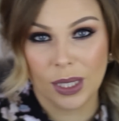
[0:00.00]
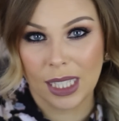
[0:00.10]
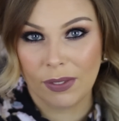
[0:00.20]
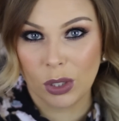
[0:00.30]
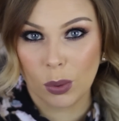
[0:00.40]
so it's
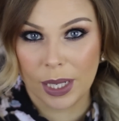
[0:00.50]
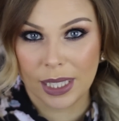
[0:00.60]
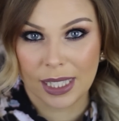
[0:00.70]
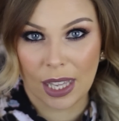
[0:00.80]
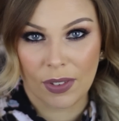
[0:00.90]

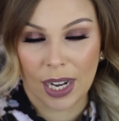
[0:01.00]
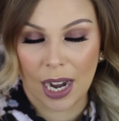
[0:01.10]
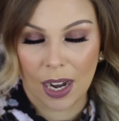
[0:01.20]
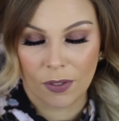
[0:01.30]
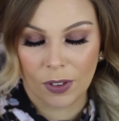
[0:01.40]
11:27
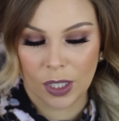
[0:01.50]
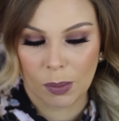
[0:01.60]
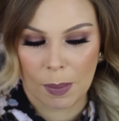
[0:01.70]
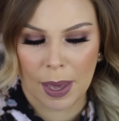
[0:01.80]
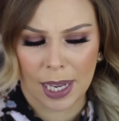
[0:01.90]
and I
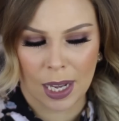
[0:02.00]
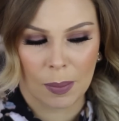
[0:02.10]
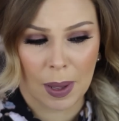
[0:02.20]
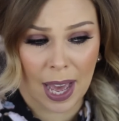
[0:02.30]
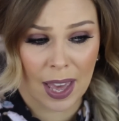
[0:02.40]
finished my
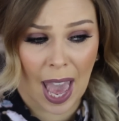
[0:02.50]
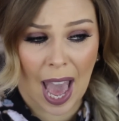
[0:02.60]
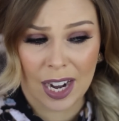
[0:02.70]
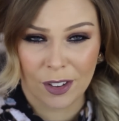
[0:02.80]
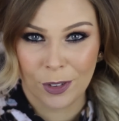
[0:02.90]
makeup. I
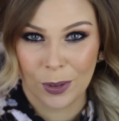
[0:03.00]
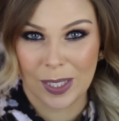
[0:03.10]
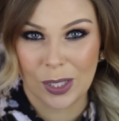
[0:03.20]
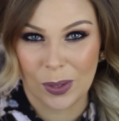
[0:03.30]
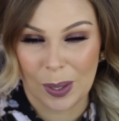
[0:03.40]
had a few
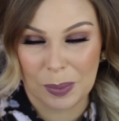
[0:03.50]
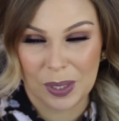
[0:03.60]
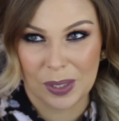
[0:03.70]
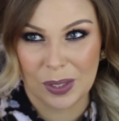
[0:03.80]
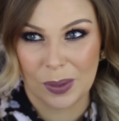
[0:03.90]

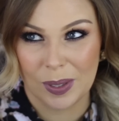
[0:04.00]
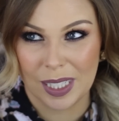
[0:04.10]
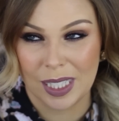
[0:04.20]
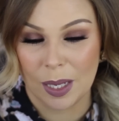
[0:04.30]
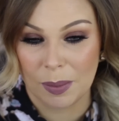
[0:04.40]
interruptions, so it
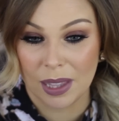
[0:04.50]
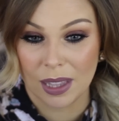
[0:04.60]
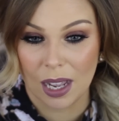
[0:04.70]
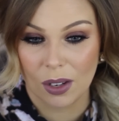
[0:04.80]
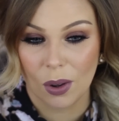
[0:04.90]
didn't take me
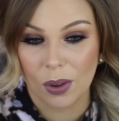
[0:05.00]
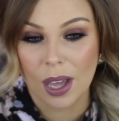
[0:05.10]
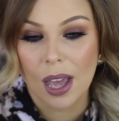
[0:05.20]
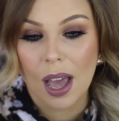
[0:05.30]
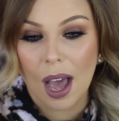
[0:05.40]
that
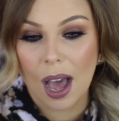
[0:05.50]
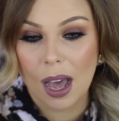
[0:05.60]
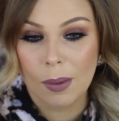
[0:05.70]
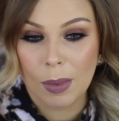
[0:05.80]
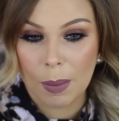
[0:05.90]
long.
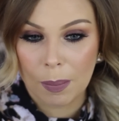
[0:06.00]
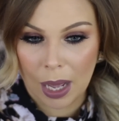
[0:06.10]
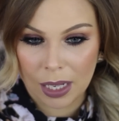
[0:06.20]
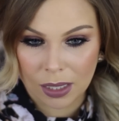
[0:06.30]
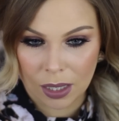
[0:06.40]

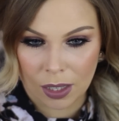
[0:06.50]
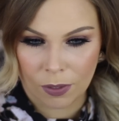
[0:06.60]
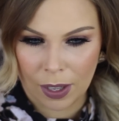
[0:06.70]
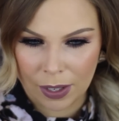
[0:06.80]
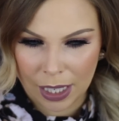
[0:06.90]
But
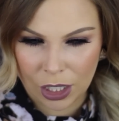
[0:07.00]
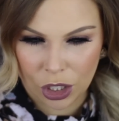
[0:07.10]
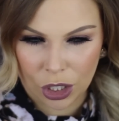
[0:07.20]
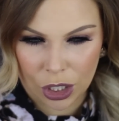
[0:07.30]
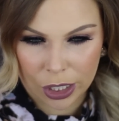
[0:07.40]
the
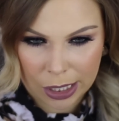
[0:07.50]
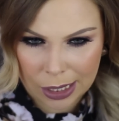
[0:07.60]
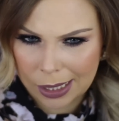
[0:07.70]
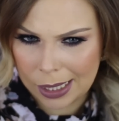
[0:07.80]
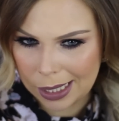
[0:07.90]

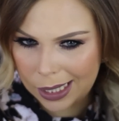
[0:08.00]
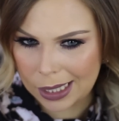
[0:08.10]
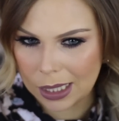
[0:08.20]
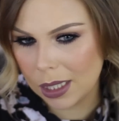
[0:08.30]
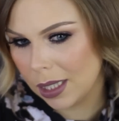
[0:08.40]
foundation,
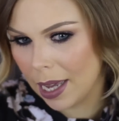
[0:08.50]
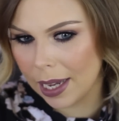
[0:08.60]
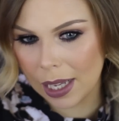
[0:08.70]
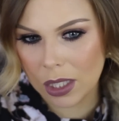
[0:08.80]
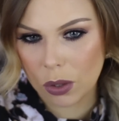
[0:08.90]
it's
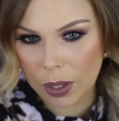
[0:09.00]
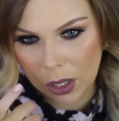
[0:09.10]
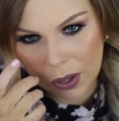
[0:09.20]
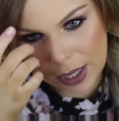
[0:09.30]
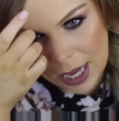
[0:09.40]
like, it's
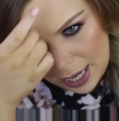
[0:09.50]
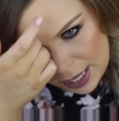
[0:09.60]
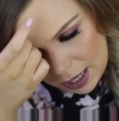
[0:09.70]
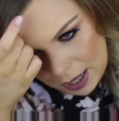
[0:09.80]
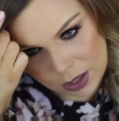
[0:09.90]
looking
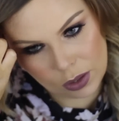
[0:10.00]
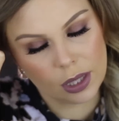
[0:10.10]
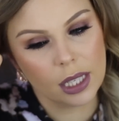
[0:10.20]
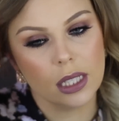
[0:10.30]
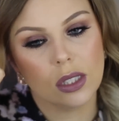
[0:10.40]
okay. I
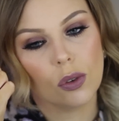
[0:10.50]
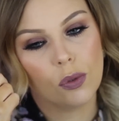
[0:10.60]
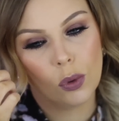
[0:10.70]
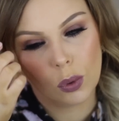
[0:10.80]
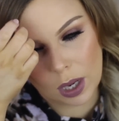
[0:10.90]
don't think it's a
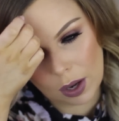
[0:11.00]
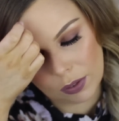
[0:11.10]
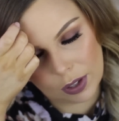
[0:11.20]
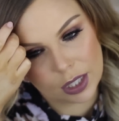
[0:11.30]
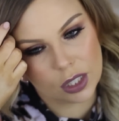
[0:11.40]
full
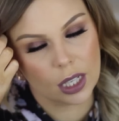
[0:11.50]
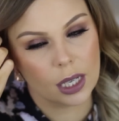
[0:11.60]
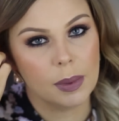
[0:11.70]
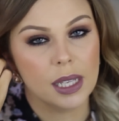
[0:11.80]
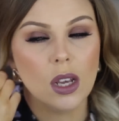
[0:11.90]
coverage.
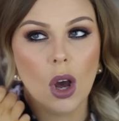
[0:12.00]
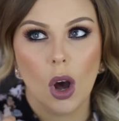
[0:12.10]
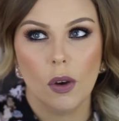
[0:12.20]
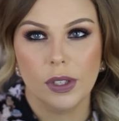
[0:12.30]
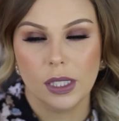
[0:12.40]
Like, I mean,
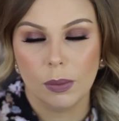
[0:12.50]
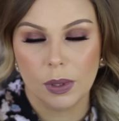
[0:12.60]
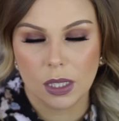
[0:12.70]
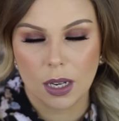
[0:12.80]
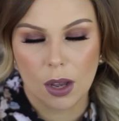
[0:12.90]
obviously
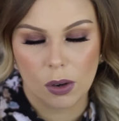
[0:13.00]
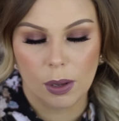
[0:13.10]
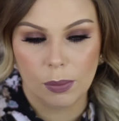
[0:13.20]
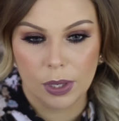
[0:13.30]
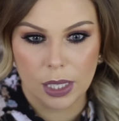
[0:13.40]
with the title,
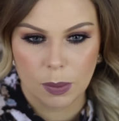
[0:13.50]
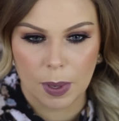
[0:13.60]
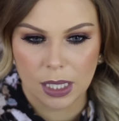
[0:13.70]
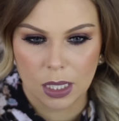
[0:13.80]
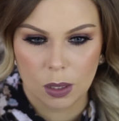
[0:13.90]
I wouldn't
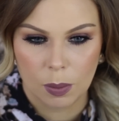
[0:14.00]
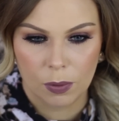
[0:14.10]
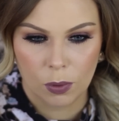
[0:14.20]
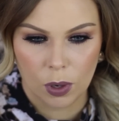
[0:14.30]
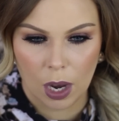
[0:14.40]
expect it to
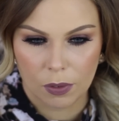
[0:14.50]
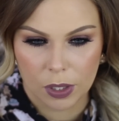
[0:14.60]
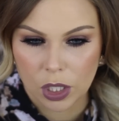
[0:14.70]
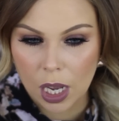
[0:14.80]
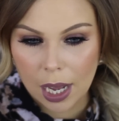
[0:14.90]
be full
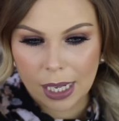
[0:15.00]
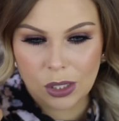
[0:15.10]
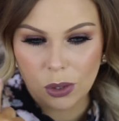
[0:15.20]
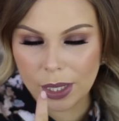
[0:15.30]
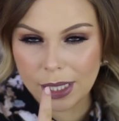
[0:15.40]
coverage.
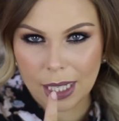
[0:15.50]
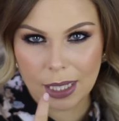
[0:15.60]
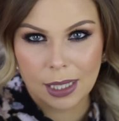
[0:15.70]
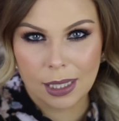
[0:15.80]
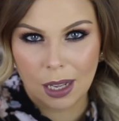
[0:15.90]
Don't
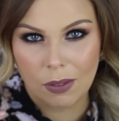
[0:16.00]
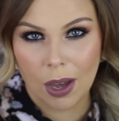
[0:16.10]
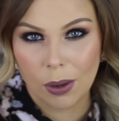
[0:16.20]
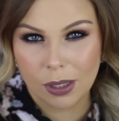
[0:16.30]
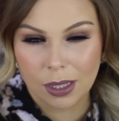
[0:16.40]
exactly love
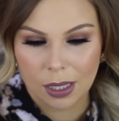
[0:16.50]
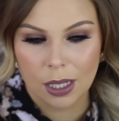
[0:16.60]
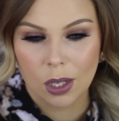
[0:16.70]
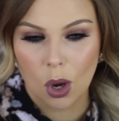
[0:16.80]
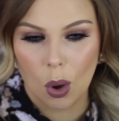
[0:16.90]
how it's
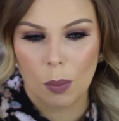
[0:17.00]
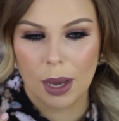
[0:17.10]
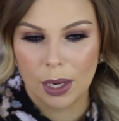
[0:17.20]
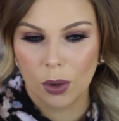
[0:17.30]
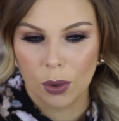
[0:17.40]
sitting on
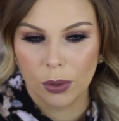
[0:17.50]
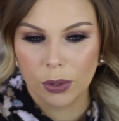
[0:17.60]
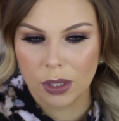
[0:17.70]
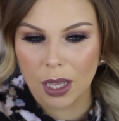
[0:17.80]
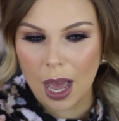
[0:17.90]
my
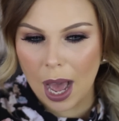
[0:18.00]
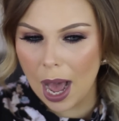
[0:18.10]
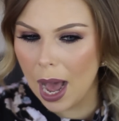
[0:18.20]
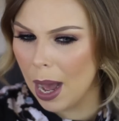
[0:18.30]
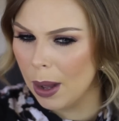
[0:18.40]
nose.
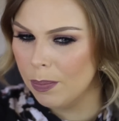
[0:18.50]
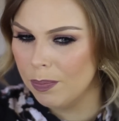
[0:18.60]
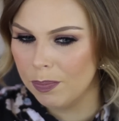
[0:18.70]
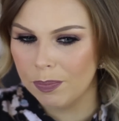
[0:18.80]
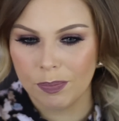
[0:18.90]

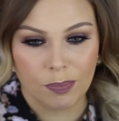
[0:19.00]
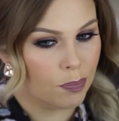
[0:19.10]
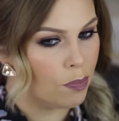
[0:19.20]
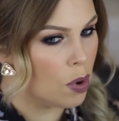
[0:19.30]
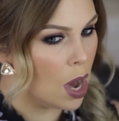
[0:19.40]

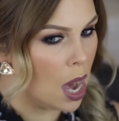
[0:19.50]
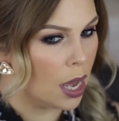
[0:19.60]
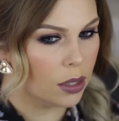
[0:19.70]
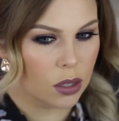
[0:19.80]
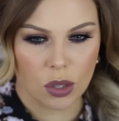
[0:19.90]

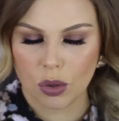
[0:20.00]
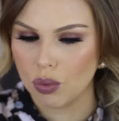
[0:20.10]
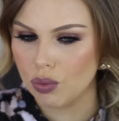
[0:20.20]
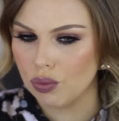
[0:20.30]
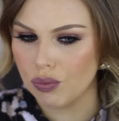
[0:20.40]
But
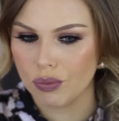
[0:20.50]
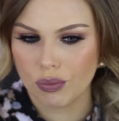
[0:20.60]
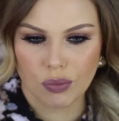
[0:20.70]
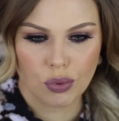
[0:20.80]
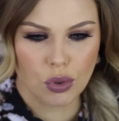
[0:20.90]

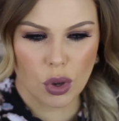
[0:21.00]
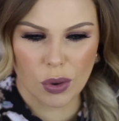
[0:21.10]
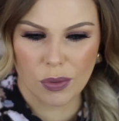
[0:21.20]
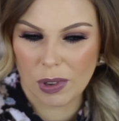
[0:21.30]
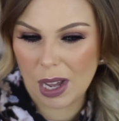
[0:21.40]
so
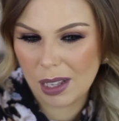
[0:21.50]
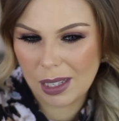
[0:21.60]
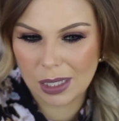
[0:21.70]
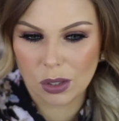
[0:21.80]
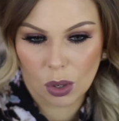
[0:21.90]
far,
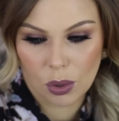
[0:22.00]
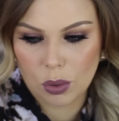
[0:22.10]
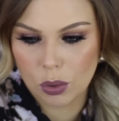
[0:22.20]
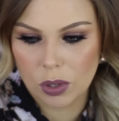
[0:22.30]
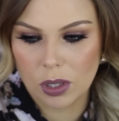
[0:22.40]
like, so
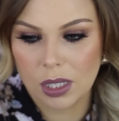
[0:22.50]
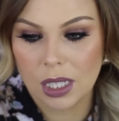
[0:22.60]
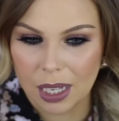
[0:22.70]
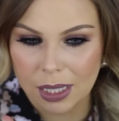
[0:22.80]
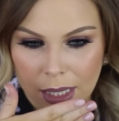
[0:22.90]

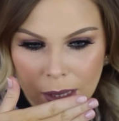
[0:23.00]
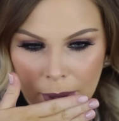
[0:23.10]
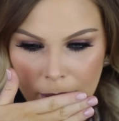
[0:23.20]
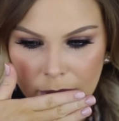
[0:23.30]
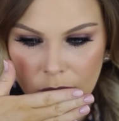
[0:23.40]
good. It does
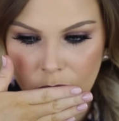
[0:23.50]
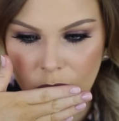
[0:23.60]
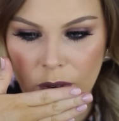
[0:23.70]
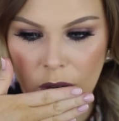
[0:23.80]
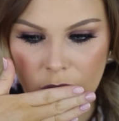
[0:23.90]
make me
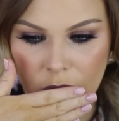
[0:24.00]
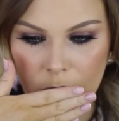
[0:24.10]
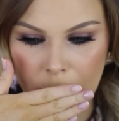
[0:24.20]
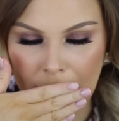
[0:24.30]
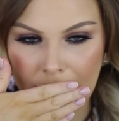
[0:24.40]
look very,
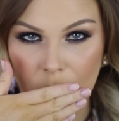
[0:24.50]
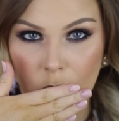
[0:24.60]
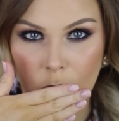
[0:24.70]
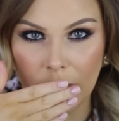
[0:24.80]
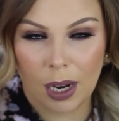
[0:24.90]
very
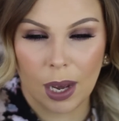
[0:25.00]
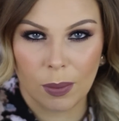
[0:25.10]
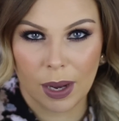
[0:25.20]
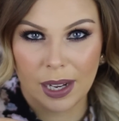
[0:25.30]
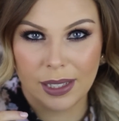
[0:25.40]
pale when I
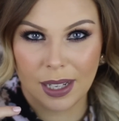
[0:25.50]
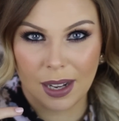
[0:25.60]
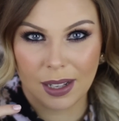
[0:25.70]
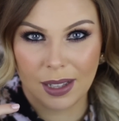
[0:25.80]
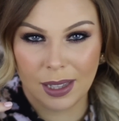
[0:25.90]
wear a
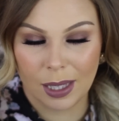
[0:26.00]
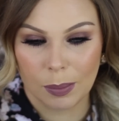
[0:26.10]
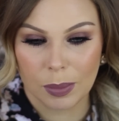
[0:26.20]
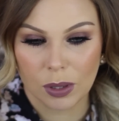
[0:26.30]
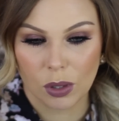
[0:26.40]
dark
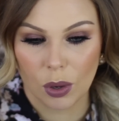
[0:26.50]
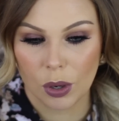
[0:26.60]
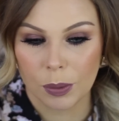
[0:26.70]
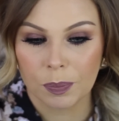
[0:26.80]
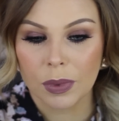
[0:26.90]
lip.
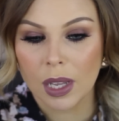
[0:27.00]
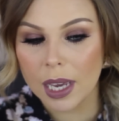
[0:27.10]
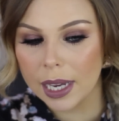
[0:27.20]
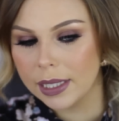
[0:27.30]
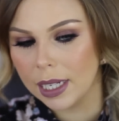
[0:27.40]
So
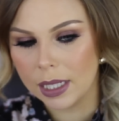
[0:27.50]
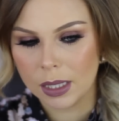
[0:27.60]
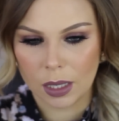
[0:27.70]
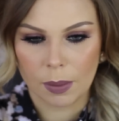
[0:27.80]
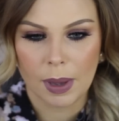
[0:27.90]
it
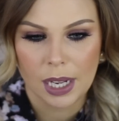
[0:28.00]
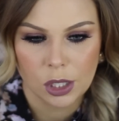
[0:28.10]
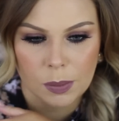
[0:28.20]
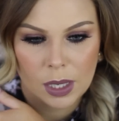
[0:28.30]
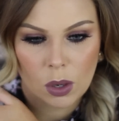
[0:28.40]
does
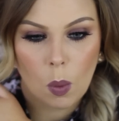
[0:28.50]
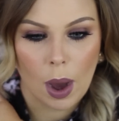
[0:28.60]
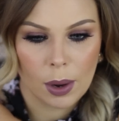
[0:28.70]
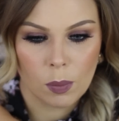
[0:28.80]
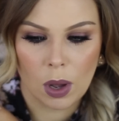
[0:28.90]
match me
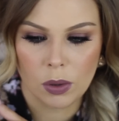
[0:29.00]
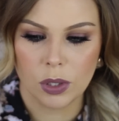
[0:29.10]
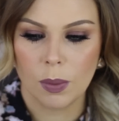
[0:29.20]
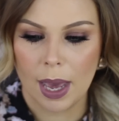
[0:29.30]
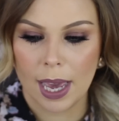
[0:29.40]
quite well
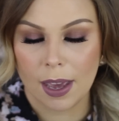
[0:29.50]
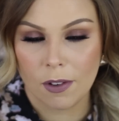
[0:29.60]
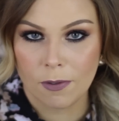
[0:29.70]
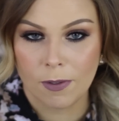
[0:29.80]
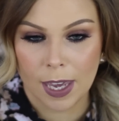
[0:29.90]
to
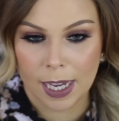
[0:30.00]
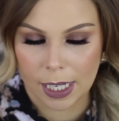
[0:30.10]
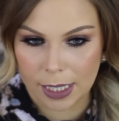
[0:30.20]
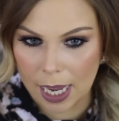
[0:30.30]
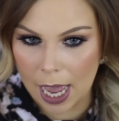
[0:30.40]
my
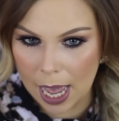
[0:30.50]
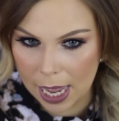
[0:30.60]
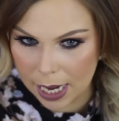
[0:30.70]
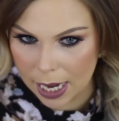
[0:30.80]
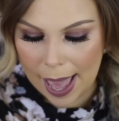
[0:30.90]
fake
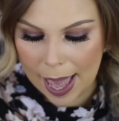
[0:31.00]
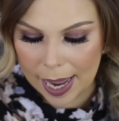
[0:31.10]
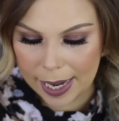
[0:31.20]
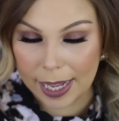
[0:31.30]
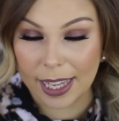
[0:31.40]
tan.
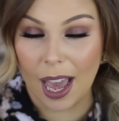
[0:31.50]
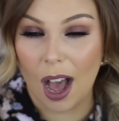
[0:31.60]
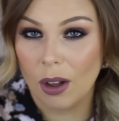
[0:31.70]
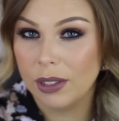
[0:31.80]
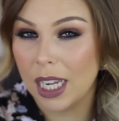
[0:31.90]
And yeah,
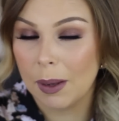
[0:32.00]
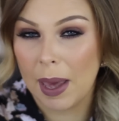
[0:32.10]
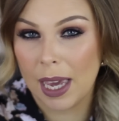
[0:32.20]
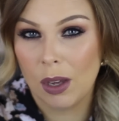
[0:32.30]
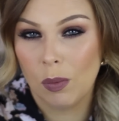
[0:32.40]
I'll check
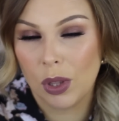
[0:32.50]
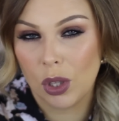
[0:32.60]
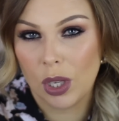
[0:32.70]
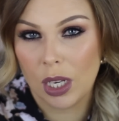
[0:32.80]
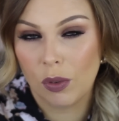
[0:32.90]
back in
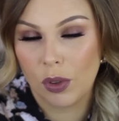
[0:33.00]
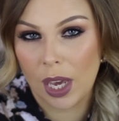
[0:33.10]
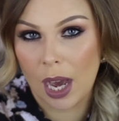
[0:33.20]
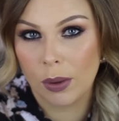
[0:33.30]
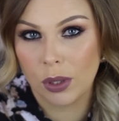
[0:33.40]
with you in a
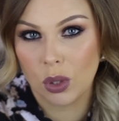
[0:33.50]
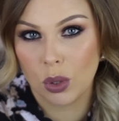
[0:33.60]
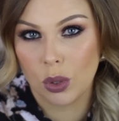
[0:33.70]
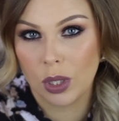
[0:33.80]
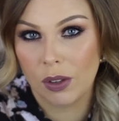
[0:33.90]
few hours
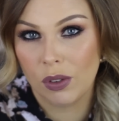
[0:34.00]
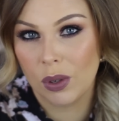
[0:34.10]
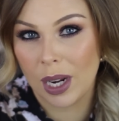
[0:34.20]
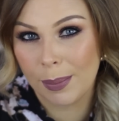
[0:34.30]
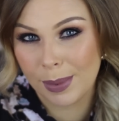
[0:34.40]
to give
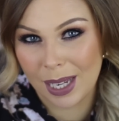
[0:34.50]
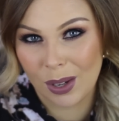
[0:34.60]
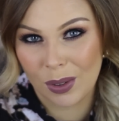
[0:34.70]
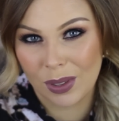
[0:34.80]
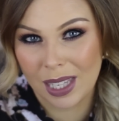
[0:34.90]
you an
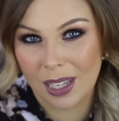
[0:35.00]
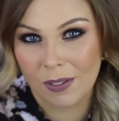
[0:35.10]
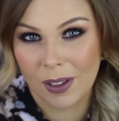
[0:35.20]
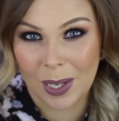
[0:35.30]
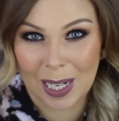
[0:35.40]
update on the
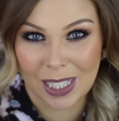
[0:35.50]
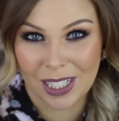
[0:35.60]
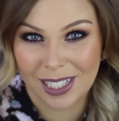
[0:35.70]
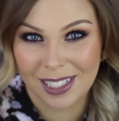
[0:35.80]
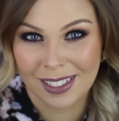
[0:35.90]

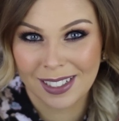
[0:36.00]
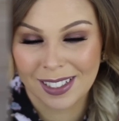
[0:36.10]
foundation.